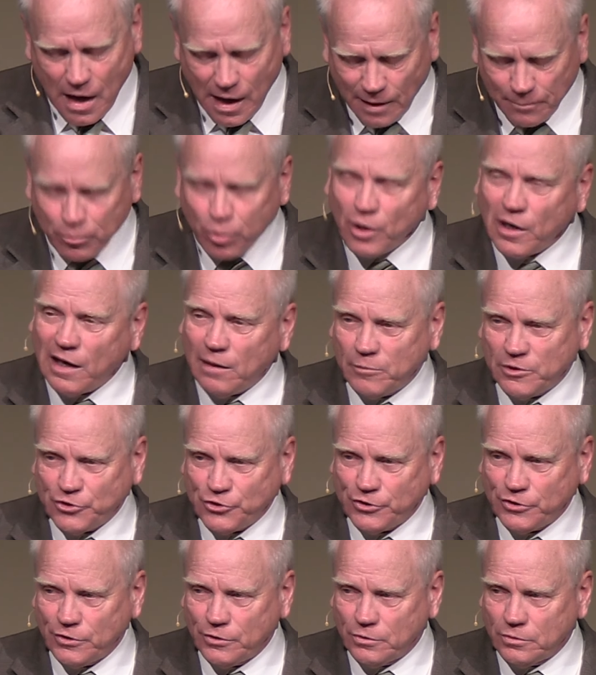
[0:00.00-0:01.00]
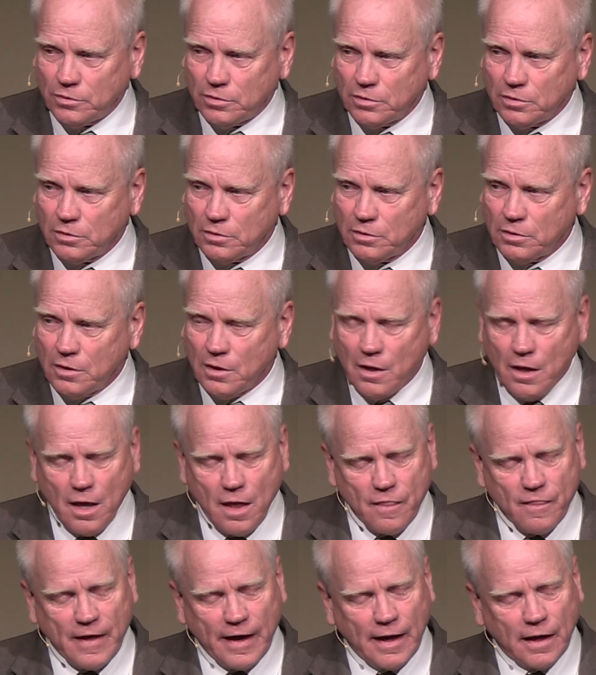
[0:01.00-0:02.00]
I promise you
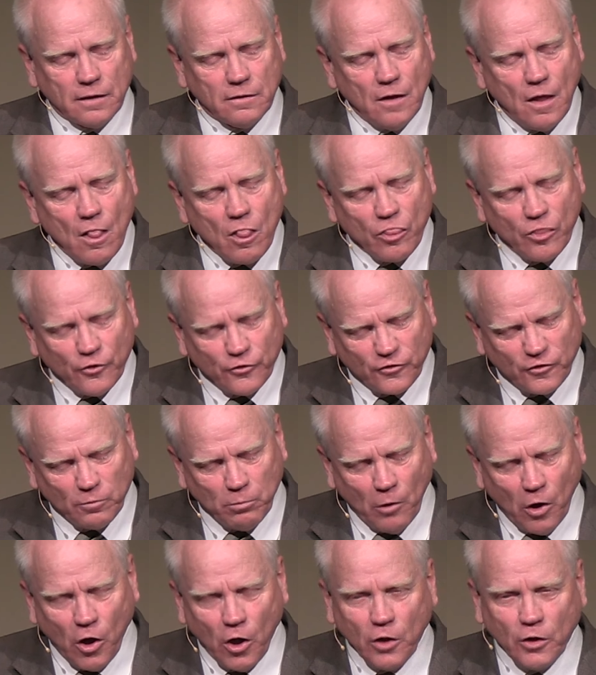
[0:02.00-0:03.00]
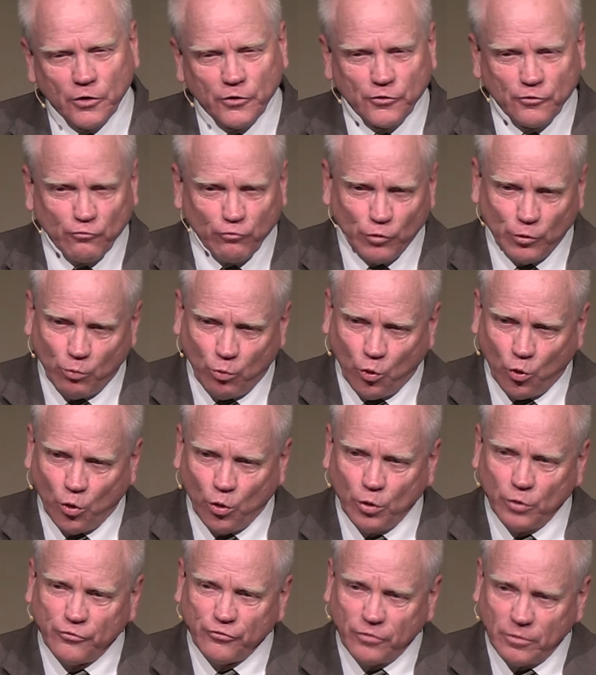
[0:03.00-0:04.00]
that the smallest
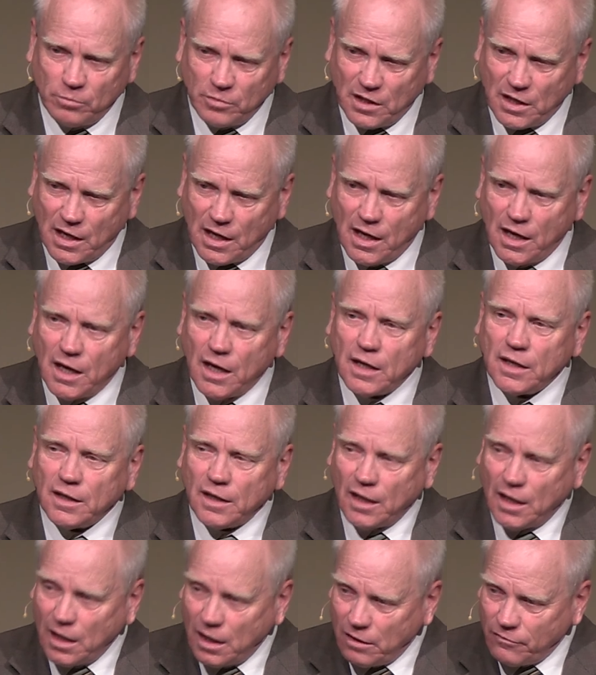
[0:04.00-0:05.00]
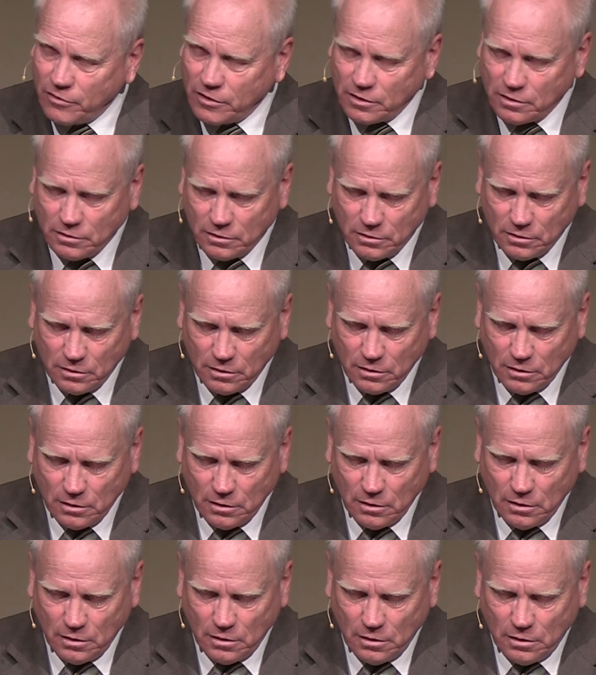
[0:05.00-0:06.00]
reward from God in heaven
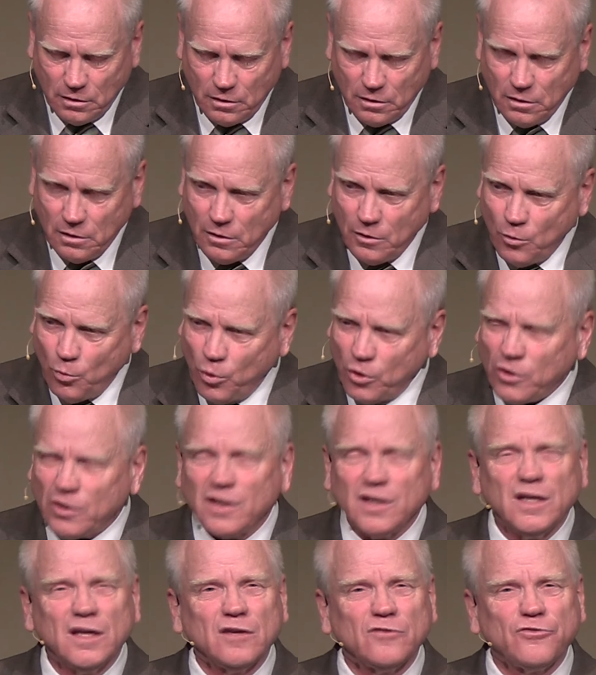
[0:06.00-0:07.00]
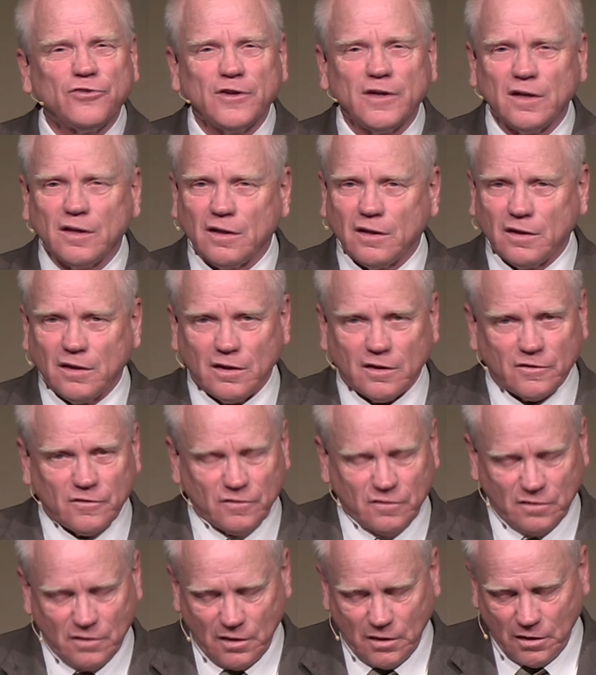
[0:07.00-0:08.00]
will infinitely
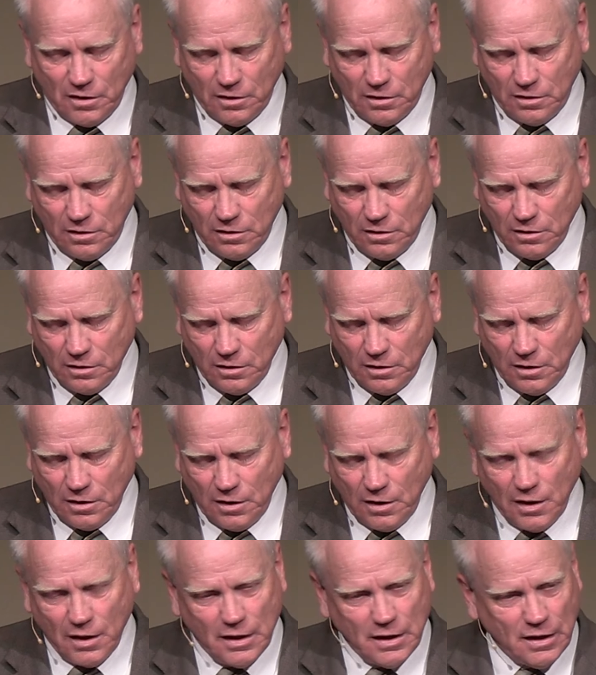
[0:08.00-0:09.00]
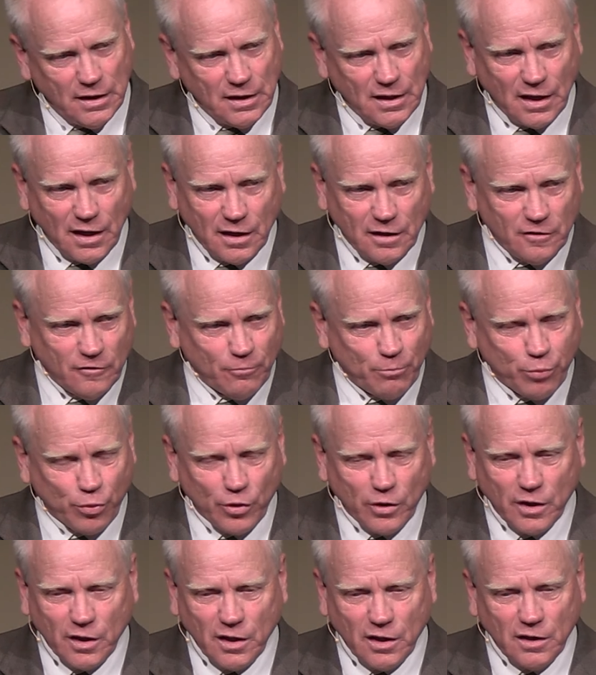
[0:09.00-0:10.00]
exceed any kind of
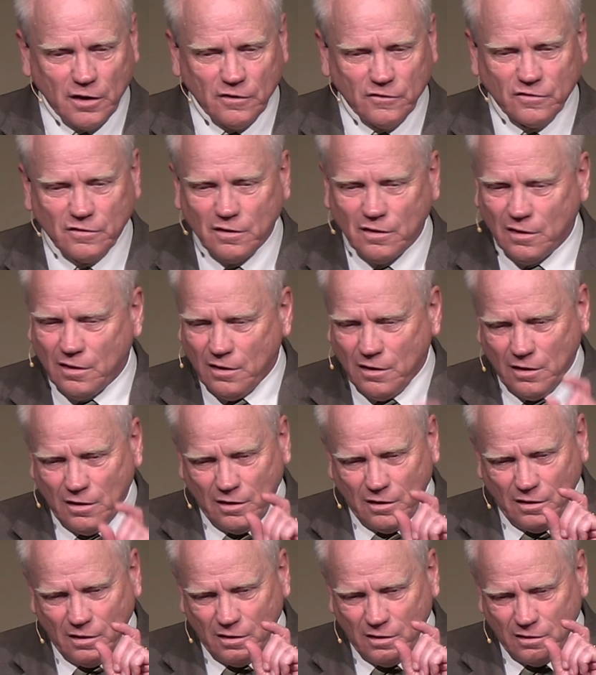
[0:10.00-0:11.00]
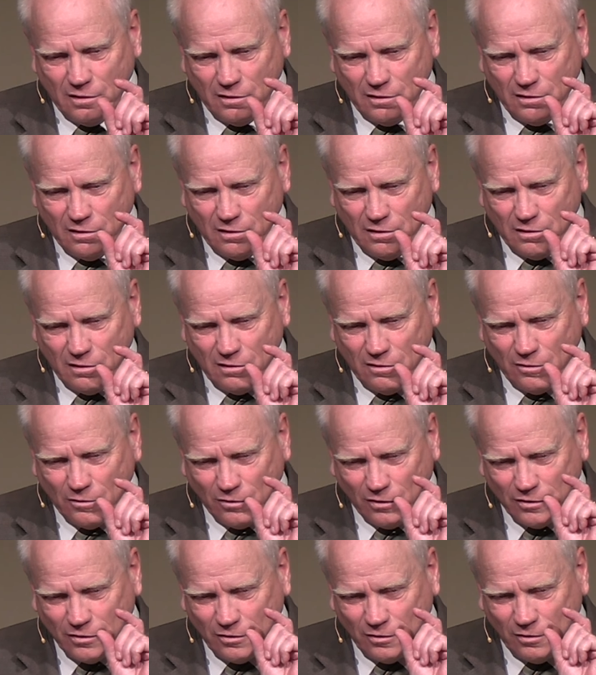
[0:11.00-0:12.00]
praise or
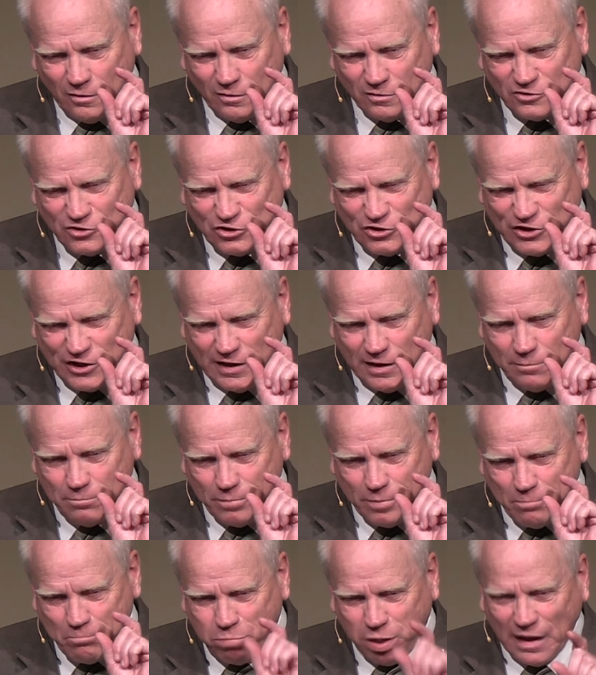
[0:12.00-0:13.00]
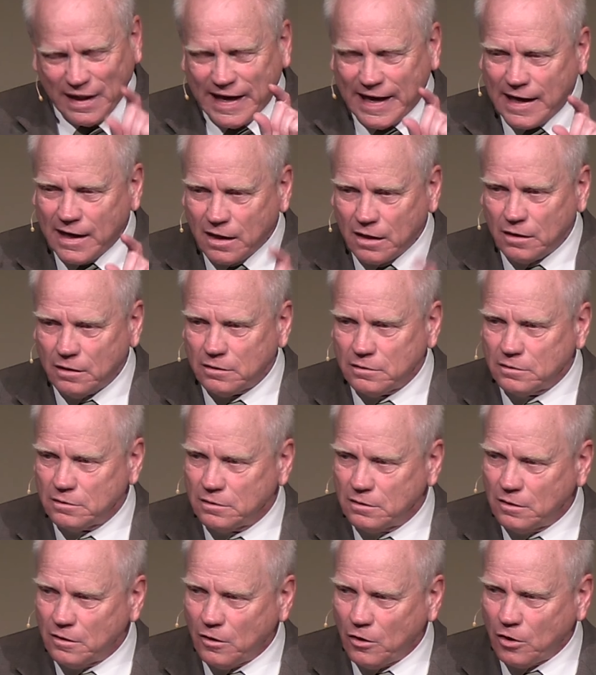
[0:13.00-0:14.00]
little cheap plaque
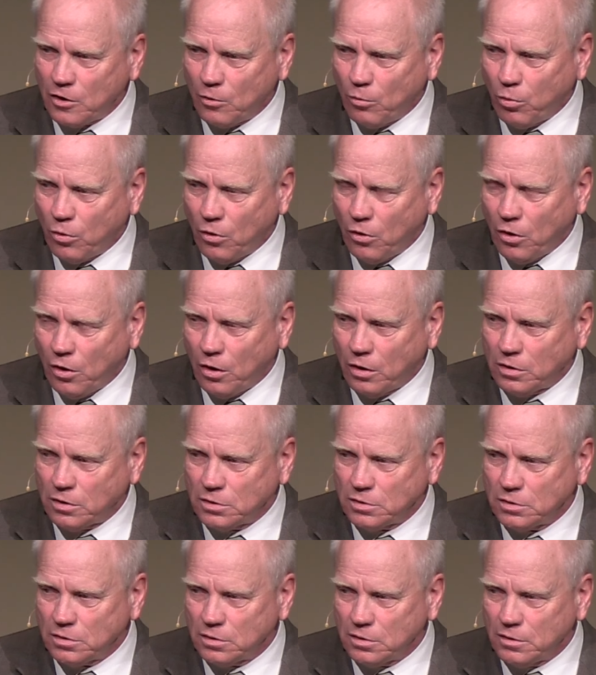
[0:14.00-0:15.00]
on a wall